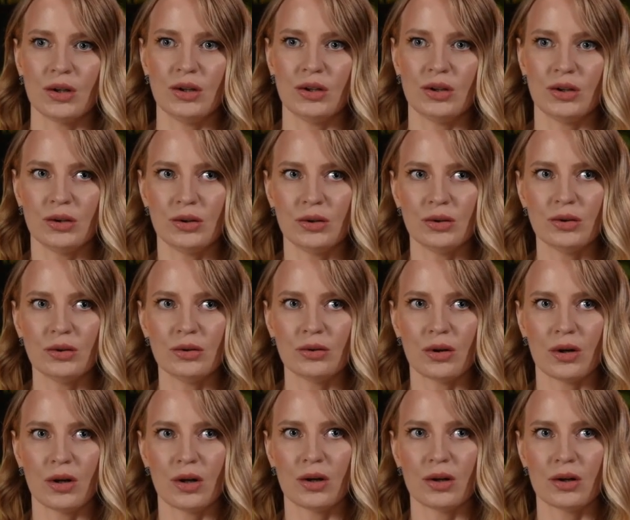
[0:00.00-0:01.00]

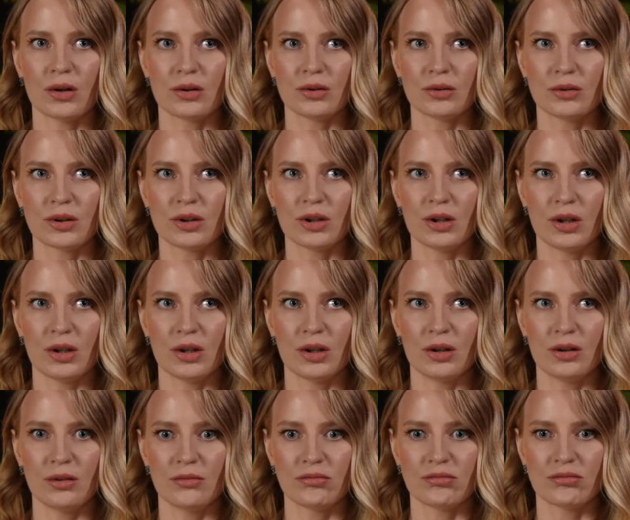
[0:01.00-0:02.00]
you are
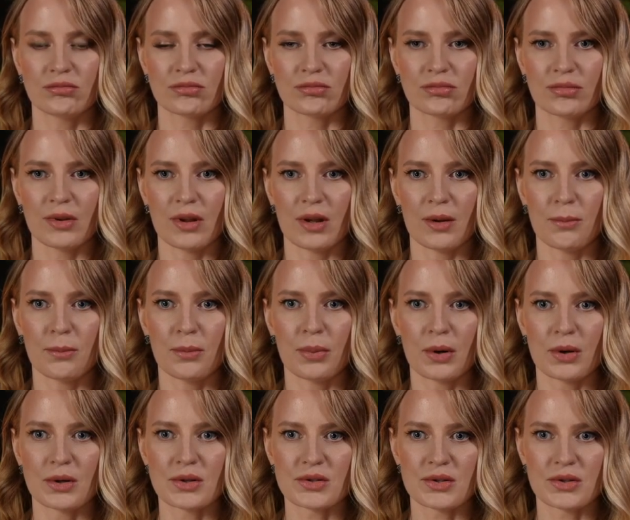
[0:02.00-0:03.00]
looking the
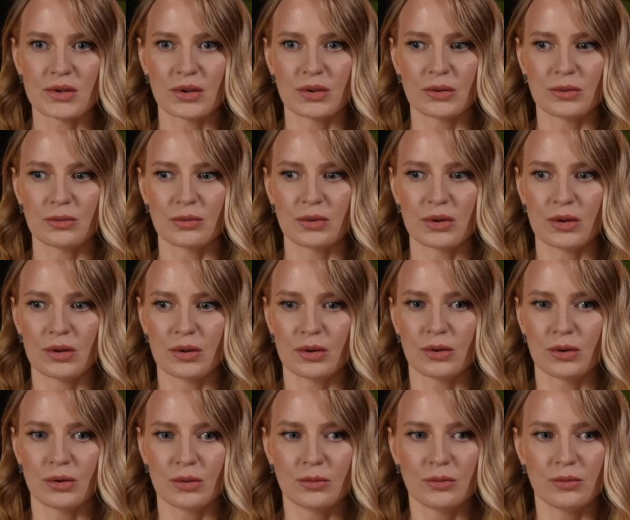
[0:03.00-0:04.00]
person with
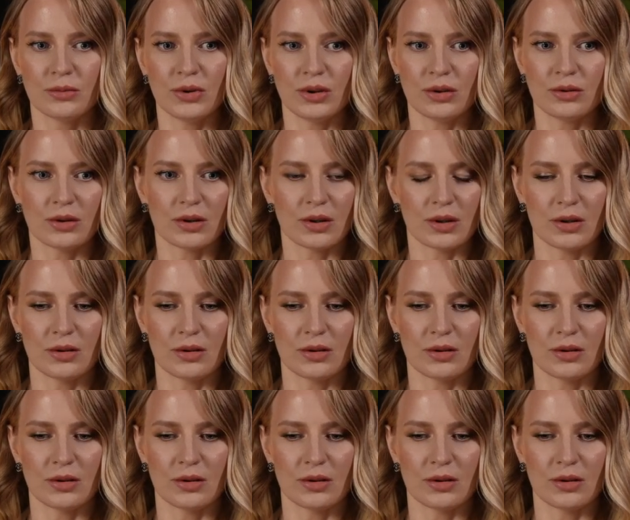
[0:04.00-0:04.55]
whom you